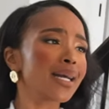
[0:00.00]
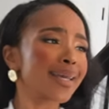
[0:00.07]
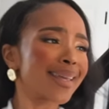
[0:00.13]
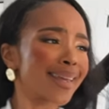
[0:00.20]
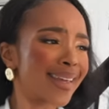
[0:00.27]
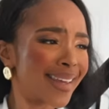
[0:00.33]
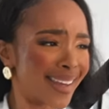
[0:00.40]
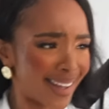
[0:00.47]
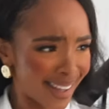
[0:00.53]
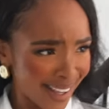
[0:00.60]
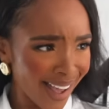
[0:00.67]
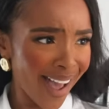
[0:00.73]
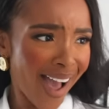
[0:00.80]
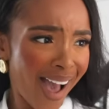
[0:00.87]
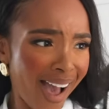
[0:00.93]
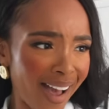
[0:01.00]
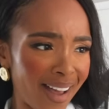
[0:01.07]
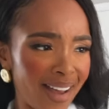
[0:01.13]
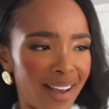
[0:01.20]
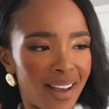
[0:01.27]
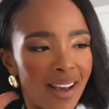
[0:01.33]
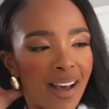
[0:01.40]
yeah.
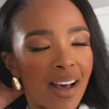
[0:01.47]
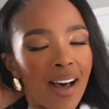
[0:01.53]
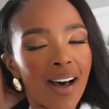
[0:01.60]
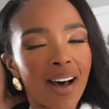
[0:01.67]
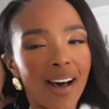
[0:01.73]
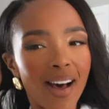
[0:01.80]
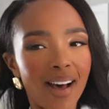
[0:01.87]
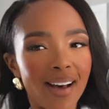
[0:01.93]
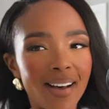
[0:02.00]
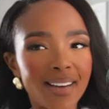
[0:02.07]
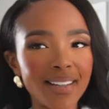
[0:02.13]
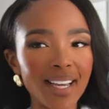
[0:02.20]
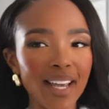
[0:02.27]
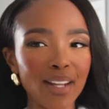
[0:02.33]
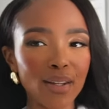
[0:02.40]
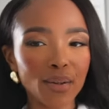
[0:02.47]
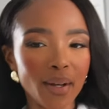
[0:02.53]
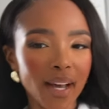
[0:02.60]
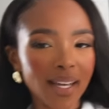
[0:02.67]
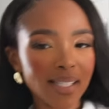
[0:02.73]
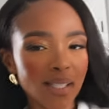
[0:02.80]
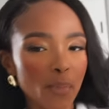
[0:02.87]
Anywho
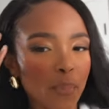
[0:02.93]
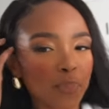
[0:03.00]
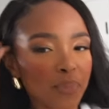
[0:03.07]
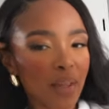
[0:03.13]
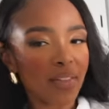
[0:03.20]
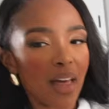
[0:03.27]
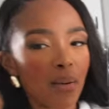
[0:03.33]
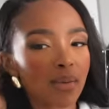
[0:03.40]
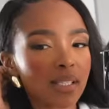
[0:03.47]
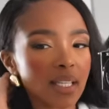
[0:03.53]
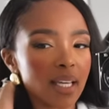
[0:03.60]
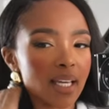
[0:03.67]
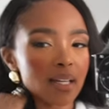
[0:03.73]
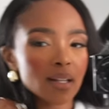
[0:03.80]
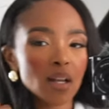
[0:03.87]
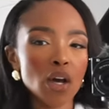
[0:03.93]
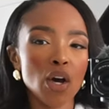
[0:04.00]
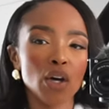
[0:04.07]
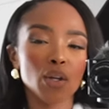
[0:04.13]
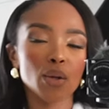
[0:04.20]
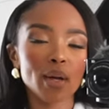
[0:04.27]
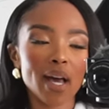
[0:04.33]
guys, that was it.
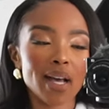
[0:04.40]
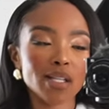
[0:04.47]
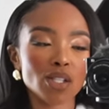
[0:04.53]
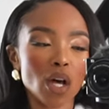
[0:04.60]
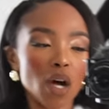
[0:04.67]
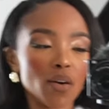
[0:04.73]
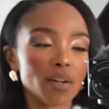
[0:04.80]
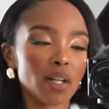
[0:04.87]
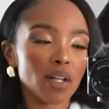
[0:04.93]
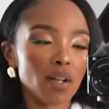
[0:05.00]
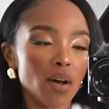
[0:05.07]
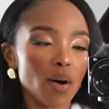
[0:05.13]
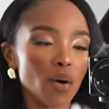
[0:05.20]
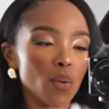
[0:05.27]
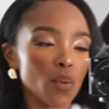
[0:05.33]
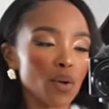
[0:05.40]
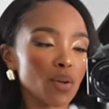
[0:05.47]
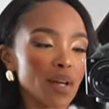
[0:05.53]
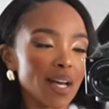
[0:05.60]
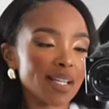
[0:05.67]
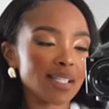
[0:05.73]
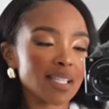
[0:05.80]
You guys already know where you
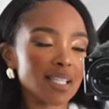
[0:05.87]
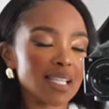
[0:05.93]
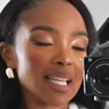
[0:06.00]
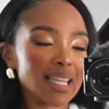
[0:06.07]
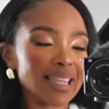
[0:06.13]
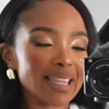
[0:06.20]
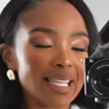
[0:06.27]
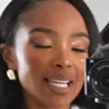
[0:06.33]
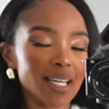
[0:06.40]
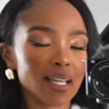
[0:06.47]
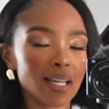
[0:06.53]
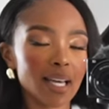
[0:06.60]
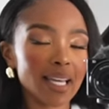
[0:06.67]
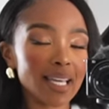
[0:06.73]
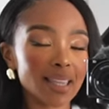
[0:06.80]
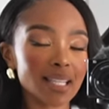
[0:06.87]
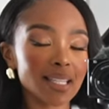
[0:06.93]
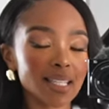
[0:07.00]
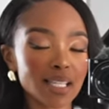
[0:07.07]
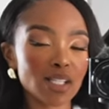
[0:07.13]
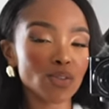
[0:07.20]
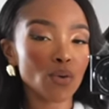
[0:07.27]
guys can link, get the
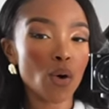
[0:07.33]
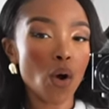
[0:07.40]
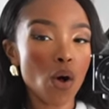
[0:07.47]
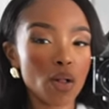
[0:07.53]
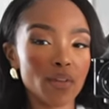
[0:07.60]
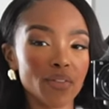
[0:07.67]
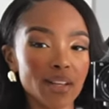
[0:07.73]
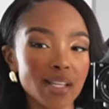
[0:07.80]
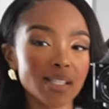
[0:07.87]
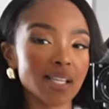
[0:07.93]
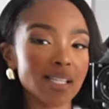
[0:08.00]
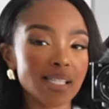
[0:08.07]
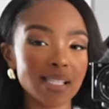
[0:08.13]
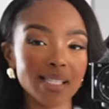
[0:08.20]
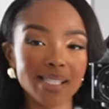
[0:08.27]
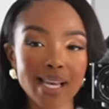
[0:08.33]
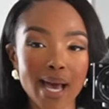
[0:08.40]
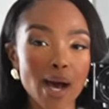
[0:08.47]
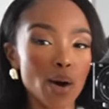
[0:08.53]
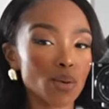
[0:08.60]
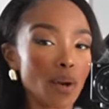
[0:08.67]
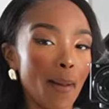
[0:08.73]
links for all of these. It's
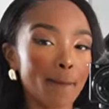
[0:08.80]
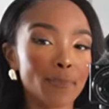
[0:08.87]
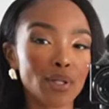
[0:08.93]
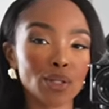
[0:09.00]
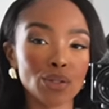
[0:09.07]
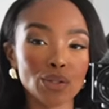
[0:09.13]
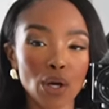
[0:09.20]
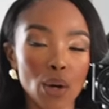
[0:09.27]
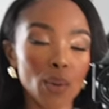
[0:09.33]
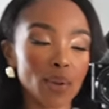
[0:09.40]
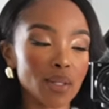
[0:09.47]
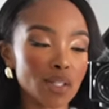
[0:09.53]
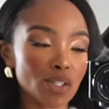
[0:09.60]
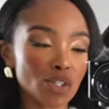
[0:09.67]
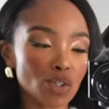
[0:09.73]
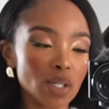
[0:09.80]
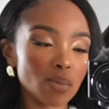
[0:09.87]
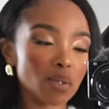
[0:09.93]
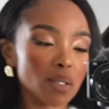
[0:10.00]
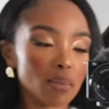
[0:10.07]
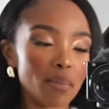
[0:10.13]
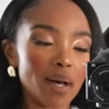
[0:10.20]
down below in the
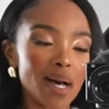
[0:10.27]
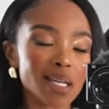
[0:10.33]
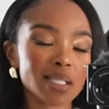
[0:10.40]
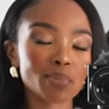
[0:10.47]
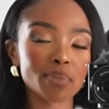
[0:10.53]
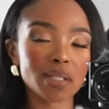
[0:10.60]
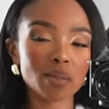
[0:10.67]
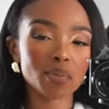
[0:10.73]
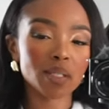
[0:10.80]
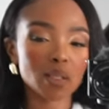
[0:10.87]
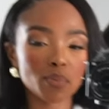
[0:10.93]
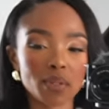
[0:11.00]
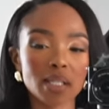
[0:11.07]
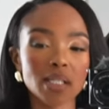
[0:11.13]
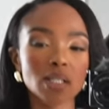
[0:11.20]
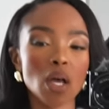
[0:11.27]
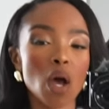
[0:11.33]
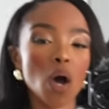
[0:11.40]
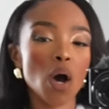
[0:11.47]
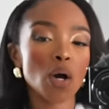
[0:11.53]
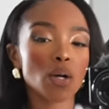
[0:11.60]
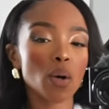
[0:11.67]
description box. Please, please, please
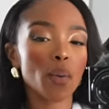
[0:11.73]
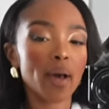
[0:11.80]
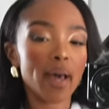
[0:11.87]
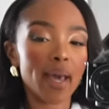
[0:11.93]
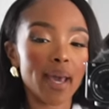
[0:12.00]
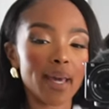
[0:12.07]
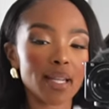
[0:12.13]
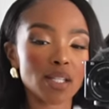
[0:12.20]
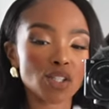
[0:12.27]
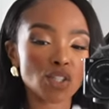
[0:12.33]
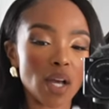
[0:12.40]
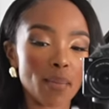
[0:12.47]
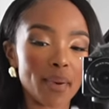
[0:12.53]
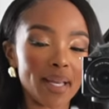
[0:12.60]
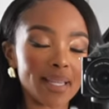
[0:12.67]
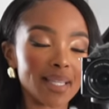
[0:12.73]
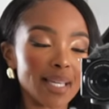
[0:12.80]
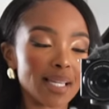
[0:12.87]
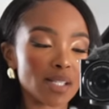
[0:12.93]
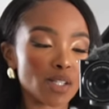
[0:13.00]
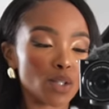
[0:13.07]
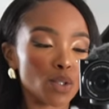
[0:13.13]
go ahead and shop by
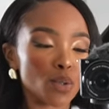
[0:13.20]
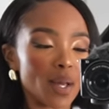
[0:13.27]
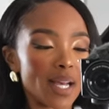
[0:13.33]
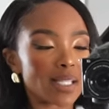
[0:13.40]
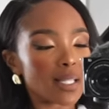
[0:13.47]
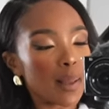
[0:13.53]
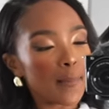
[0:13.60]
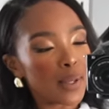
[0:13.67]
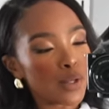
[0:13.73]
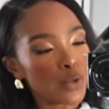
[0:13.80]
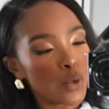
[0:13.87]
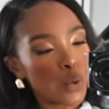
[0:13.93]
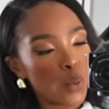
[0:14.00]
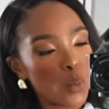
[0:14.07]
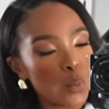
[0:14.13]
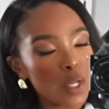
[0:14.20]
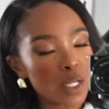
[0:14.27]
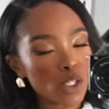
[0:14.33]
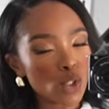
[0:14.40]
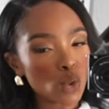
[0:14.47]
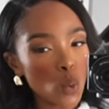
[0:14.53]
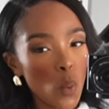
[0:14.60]
link so you guys can be cute. We
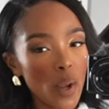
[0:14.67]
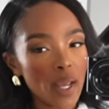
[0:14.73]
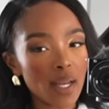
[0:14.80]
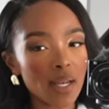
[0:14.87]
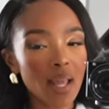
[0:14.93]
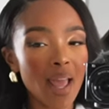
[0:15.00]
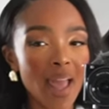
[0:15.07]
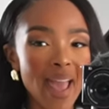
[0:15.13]
could twin.